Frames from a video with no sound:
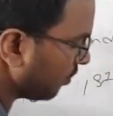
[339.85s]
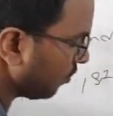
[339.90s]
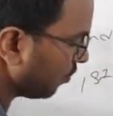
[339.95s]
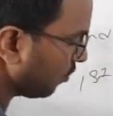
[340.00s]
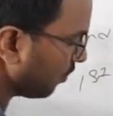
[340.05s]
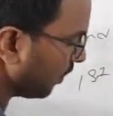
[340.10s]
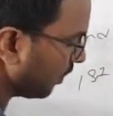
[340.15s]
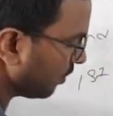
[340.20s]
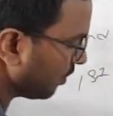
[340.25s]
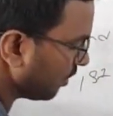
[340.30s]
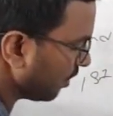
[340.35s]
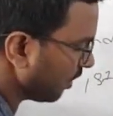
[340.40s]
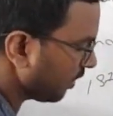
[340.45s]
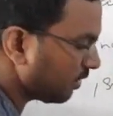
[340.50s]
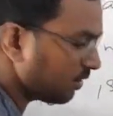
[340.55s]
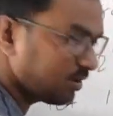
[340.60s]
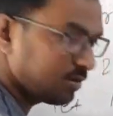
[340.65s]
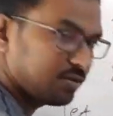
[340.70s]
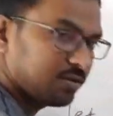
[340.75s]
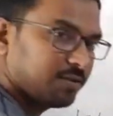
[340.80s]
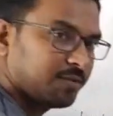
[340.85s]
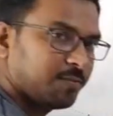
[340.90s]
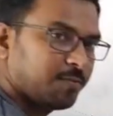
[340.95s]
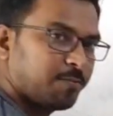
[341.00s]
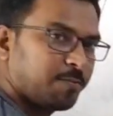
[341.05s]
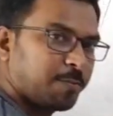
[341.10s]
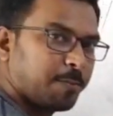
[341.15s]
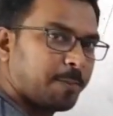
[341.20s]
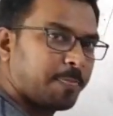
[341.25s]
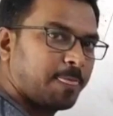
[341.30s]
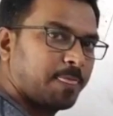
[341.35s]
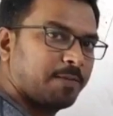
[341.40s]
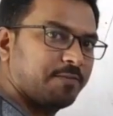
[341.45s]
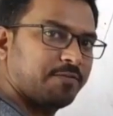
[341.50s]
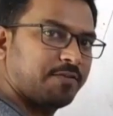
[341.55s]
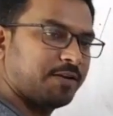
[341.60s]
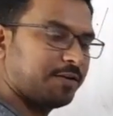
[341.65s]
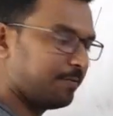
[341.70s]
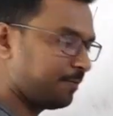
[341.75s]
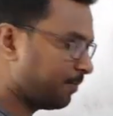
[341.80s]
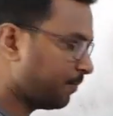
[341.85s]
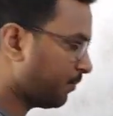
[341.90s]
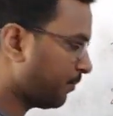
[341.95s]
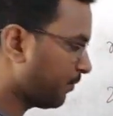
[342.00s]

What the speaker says: 2/3 like this. Fine.